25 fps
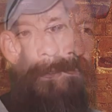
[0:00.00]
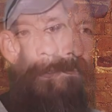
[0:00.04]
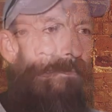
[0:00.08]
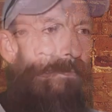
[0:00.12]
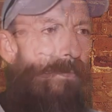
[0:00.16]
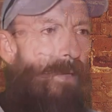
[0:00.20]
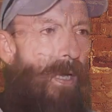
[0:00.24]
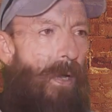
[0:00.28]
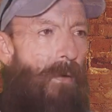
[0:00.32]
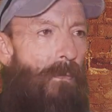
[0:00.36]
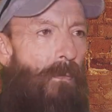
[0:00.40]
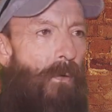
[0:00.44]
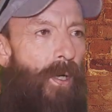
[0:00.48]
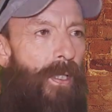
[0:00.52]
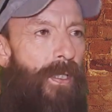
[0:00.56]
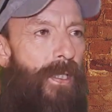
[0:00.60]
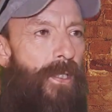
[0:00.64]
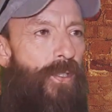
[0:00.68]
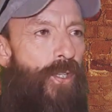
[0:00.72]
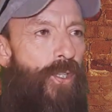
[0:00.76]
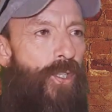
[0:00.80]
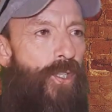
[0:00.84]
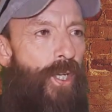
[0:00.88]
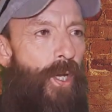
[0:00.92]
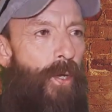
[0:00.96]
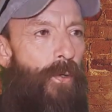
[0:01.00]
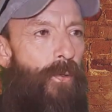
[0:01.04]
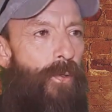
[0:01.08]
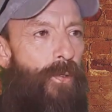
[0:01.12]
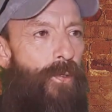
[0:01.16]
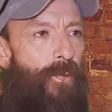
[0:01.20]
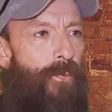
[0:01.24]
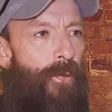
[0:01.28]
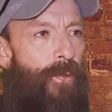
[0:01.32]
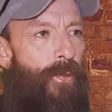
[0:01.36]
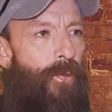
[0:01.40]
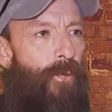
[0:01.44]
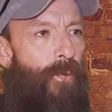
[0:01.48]
I wanted to share this
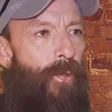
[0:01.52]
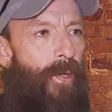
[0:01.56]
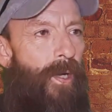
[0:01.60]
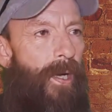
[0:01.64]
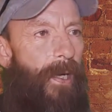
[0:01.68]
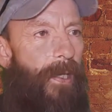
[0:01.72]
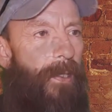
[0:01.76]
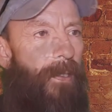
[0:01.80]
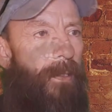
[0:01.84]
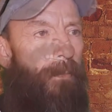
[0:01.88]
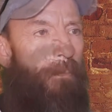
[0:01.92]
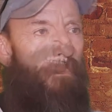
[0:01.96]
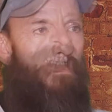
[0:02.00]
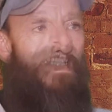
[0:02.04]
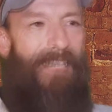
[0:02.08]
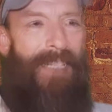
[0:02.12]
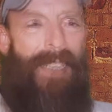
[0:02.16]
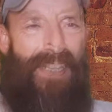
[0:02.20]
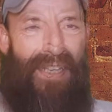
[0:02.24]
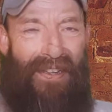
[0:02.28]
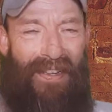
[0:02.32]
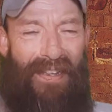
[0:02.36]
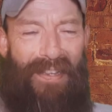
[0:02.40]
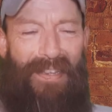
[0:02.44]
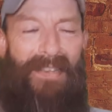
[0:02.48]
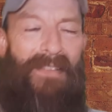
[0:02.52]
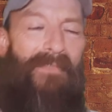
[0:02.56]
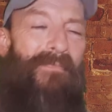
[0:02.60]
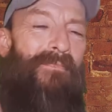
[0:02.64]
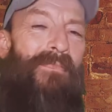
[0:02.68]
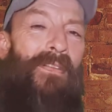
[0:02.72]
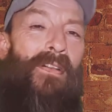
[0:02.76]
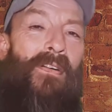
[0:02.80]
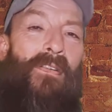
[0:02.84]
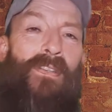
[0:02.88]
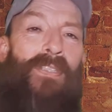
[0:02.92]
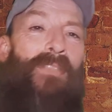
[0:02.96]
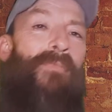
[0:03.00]
with you guys. It
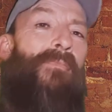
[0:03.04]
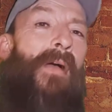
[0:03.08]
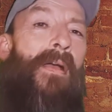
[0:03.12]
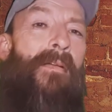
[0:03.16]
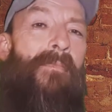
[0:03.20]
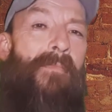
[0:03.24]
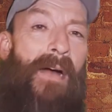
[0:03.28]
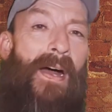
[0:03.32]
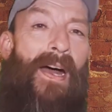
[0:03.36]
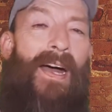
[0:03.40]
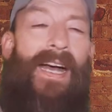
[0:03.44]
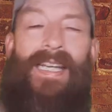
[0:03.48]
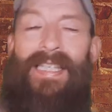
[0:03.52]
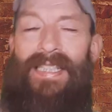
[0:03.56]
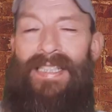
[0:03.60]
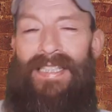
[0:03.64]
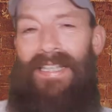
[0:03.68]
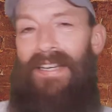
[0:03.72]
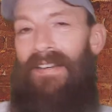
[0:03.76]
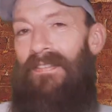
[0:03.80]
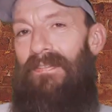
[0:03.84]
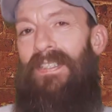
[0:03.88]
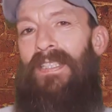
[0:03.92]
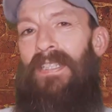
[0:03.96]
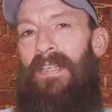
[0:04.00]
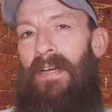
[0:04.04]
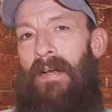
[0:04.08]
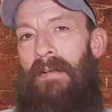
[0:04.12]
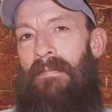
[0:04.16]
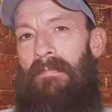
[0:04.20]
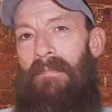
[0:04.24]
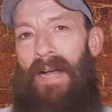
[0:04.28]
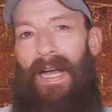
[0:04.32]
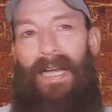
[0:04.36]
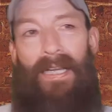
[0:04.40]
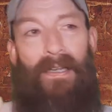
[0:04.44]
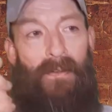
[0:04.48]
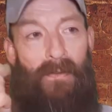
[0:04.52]
blows my mind every time
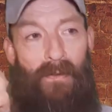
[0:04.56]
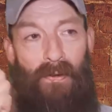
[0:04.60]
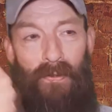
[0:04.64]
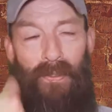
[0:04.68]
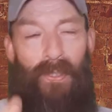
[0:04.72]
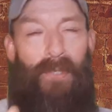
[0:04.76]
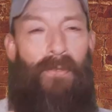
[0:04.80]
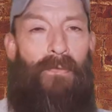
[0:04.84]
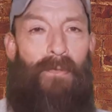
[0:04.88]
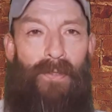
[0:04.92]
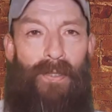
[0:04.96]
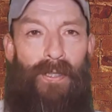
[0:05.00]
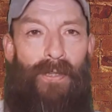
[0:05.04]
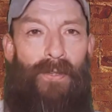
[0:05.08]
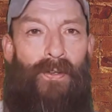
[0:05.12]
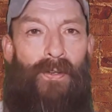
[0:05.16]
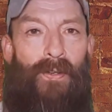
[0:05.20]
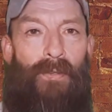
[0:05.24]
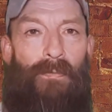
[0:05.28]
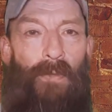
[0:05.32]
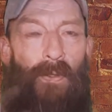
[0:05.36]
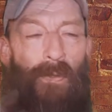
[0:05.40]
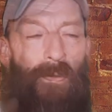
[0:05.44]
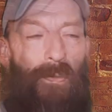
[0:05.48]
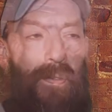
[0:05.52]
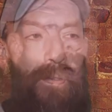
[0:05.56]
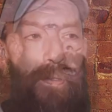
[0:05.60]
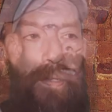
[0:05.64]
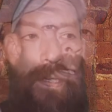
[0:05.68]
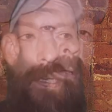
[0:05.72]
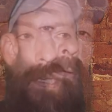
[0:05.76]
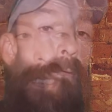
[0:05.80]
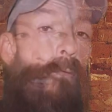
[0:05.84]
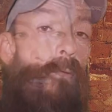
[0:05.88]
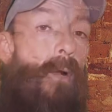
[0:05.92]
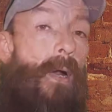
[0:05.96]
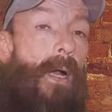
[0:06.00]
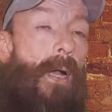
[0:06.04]
I go out there with the thermal.
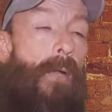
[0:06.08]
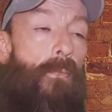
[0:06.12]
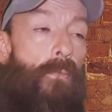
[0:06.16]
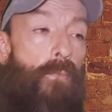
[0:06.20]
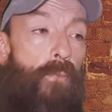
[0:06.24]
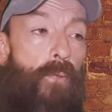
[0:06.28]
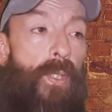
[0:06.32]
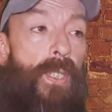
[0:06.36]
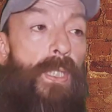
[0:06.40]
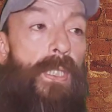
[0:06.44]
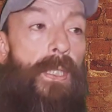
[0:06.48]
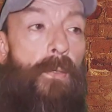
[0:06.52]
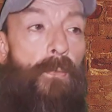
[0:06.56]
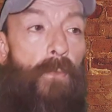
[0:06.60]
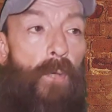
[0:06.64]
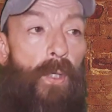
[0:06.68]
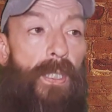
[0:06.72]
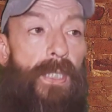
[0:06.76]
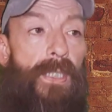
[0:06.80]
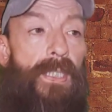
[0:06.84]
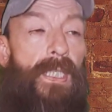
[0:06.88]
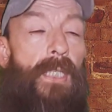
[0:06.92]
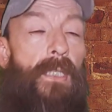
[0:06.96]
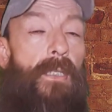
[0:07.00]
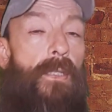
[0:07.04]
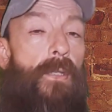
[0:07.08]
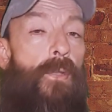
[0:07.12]
I really want to take the